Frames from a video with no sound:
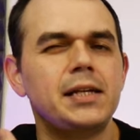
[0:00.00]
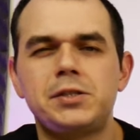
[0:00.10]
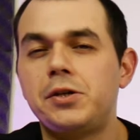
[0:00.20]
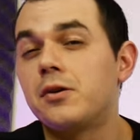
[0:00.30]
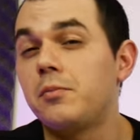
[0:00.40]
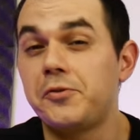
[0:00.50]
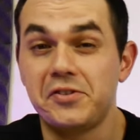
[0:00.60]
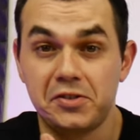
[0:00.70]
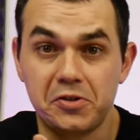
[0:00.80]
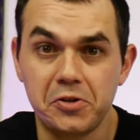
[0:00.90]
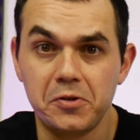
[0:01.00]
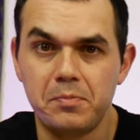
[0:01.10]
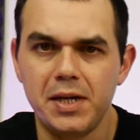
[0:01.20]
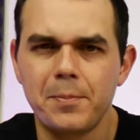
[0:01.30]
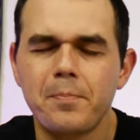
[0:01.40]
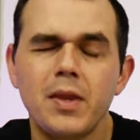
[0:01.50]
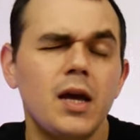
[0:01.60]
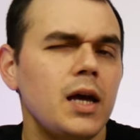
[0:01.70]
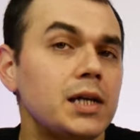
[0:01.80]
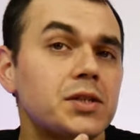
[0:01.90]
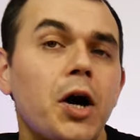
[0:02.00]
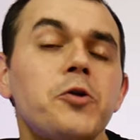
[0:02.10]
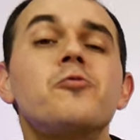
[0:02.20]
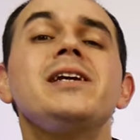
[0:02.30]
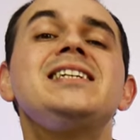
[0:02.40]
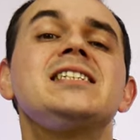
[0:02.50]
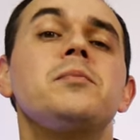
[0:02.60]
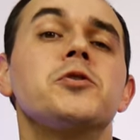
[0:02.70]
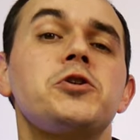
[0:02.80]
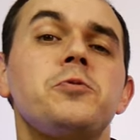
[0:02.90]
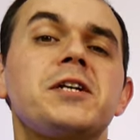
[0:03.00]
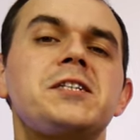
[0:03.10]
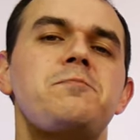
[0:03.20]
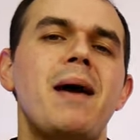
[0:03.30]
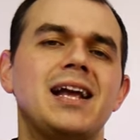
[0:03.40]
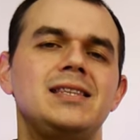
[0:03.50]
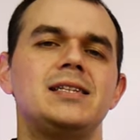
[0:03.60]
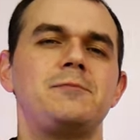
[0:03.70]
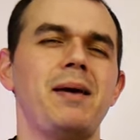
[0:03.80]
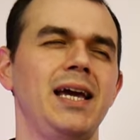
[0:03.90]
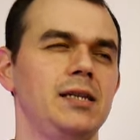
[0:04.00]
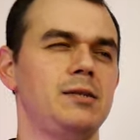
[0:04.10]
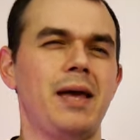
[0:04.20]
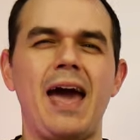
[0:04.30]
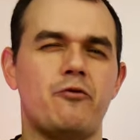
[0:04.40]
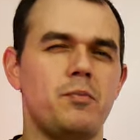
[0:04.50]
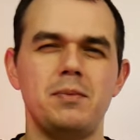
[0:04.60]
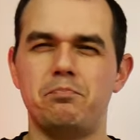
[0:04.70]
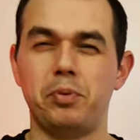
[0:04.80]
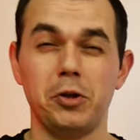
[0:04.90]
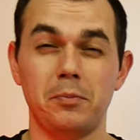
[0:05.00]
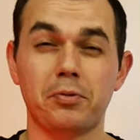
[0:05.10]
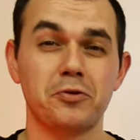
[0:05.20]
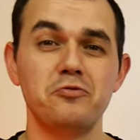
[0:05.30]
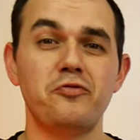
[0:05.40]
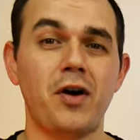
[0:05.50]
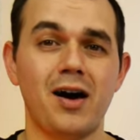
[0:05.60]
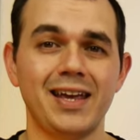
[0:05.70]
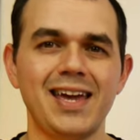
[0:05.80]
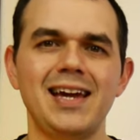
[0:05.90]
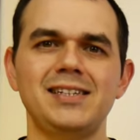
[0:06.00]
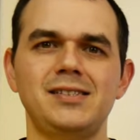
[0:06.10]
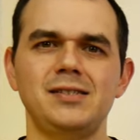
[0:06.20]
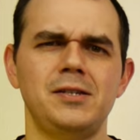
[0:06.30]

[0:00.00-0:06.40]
as durable as it could be. It's unreasonable to expect this paint to ever be bulletproof on a case.